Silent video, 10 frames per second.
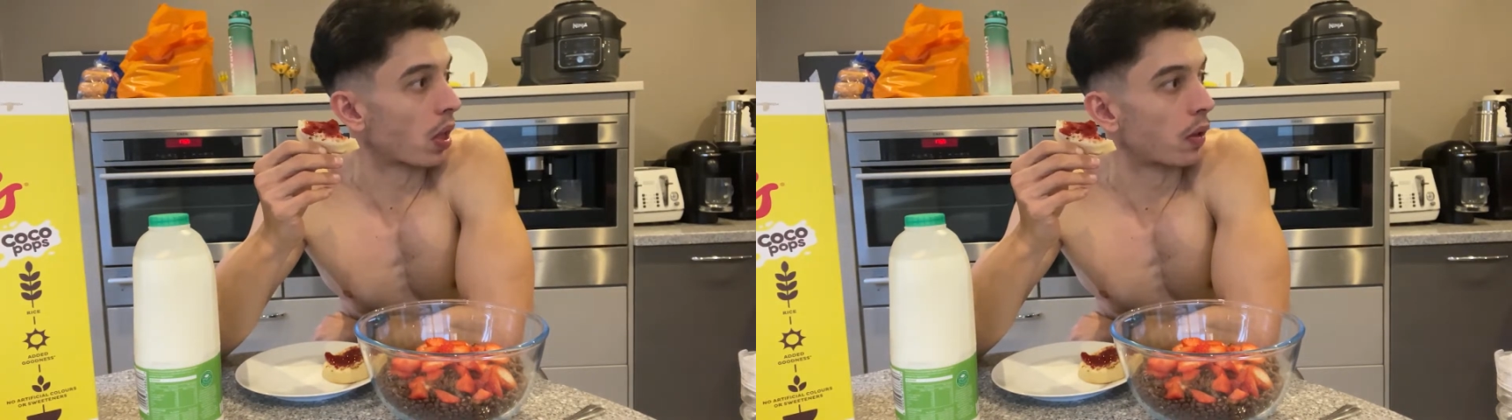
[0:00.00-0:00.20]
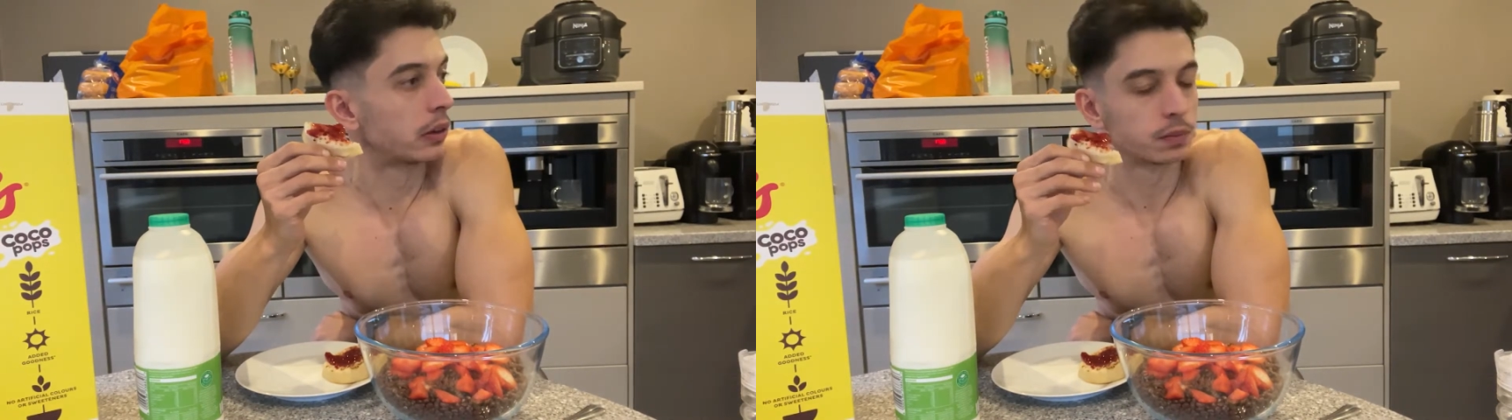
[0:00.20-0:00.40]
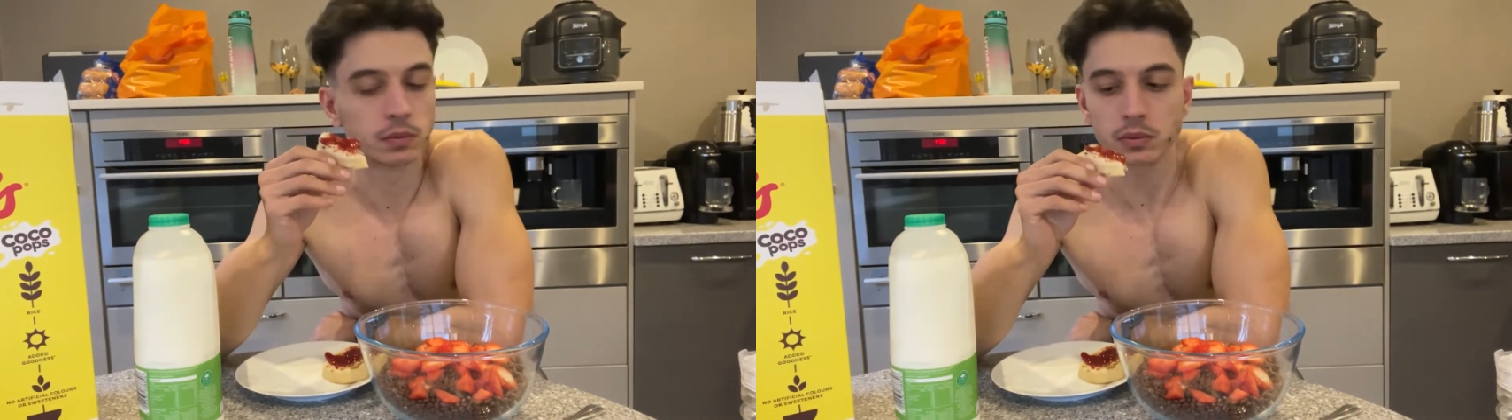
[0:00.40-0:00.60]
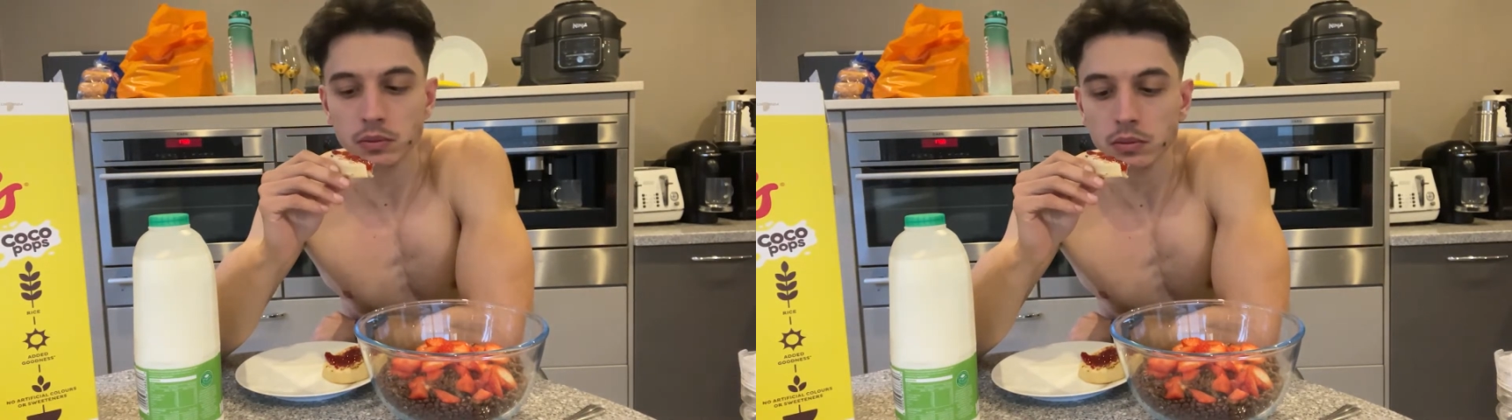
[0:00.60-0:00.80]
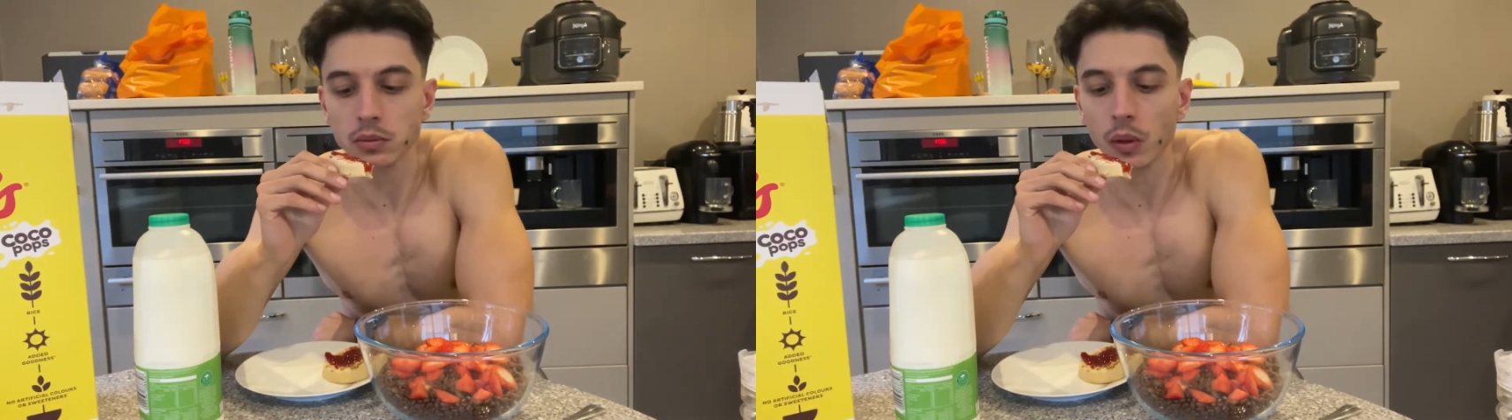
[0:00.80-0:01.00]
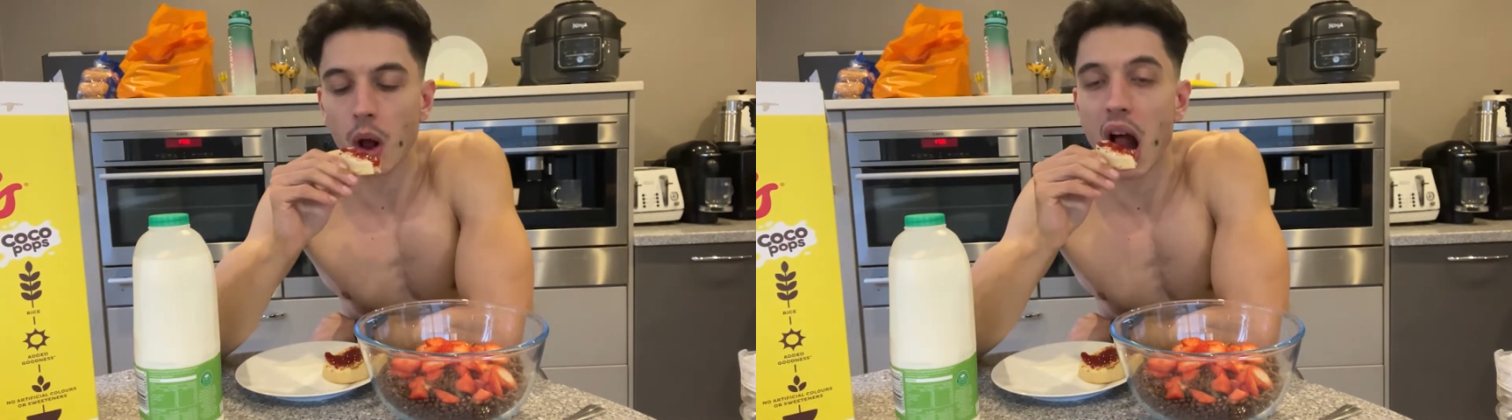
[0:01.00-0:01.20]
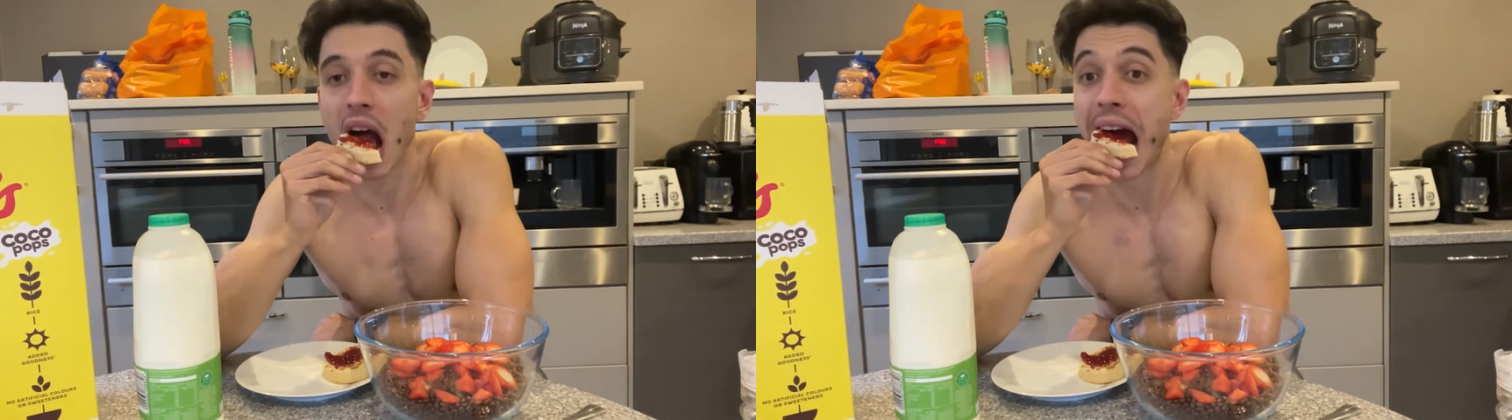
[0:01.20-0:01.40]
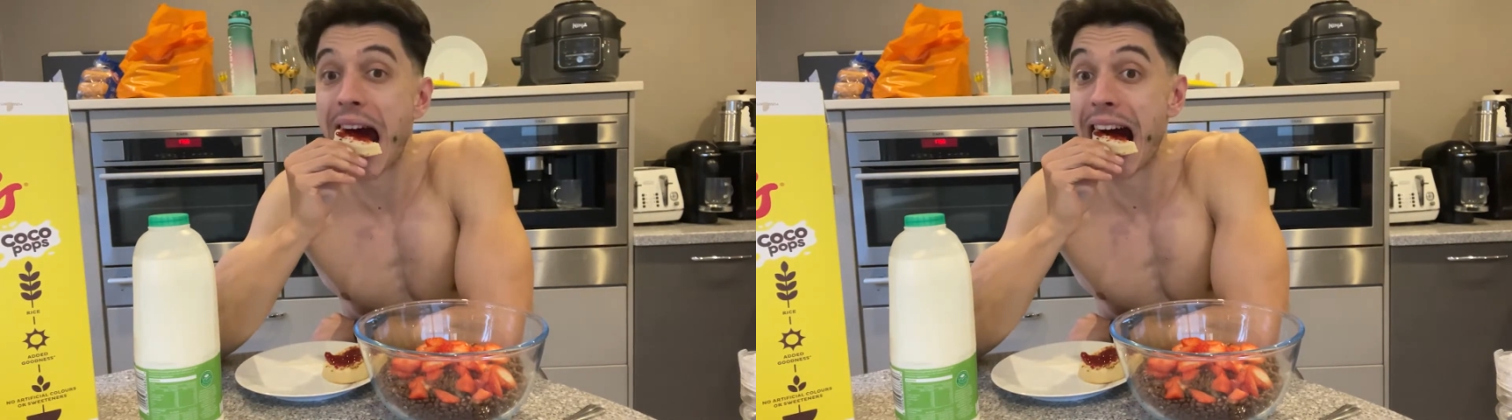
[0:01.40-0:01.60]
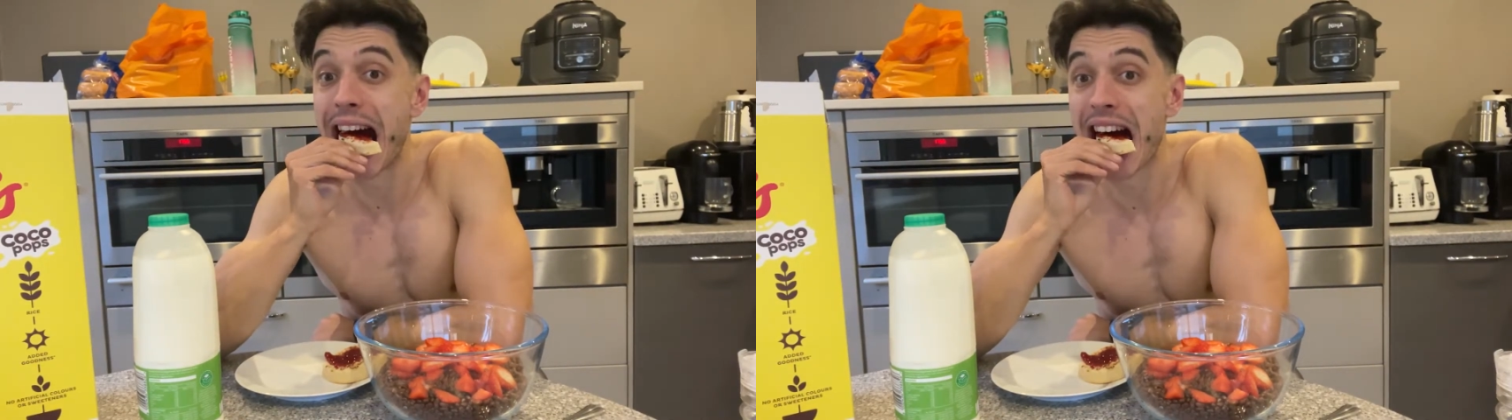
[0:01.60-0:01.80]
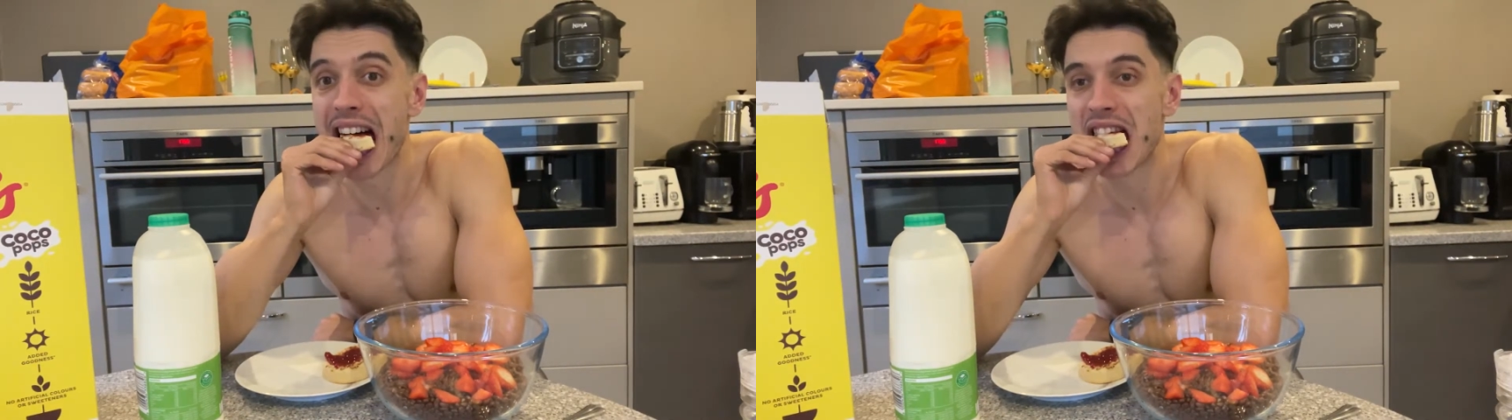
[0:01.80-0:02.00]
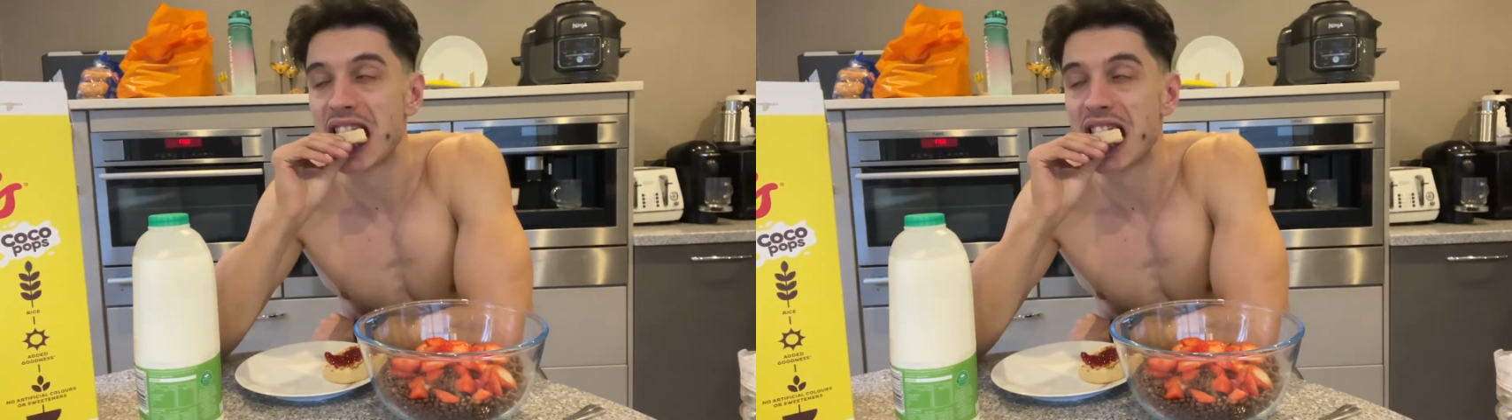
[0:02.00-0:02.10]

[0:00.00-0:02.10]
But that is